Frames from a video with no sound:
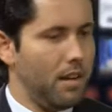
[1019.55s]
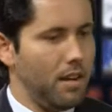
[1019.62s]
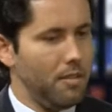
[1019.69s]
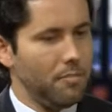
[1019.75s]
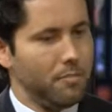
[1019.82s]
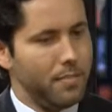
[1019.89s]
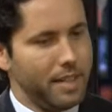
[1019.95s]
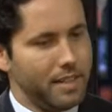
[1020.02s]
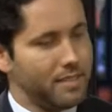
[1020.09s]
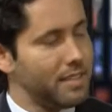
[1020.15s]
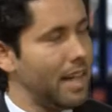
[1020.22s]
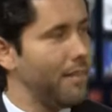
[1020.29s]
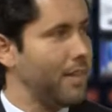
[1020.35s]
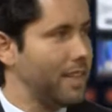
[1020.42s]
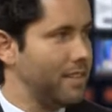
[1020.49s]
But it's
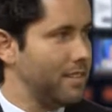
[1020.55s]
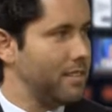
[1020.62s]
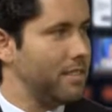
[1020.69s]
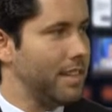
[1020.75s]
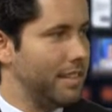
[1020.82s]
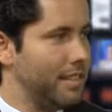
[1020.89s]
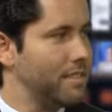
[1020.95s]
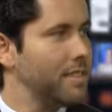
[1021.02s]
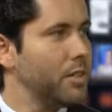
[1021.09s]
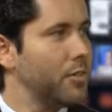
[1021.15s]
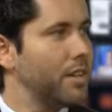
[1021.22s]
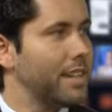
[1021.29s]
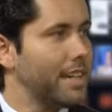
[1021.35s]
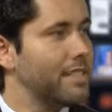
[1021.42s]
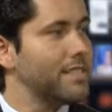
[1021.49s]
time that the
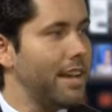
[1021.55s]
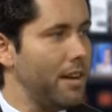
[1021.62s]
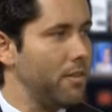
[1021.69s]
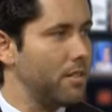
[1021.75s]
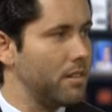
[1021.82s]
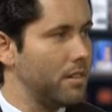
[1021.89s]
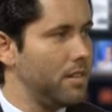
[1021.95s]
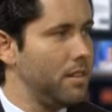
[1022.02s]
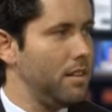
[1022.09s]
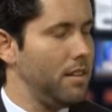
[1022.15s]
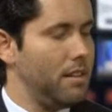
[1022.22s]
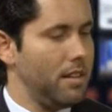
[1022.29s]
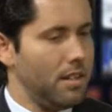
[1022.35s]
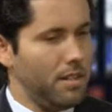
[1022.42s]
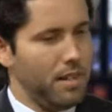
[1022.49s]
secret gets out.
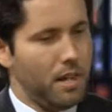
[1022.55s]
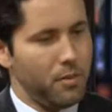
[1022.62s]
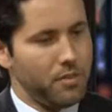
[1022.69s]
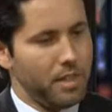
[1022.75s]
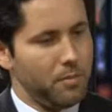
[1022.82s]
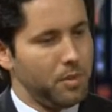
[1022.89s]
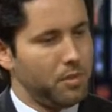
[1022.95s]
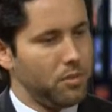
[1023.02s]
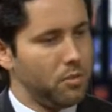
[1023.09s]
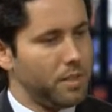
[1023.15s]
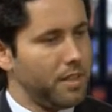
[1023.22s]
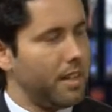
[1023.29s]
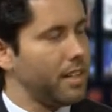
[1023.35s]
I was able to do a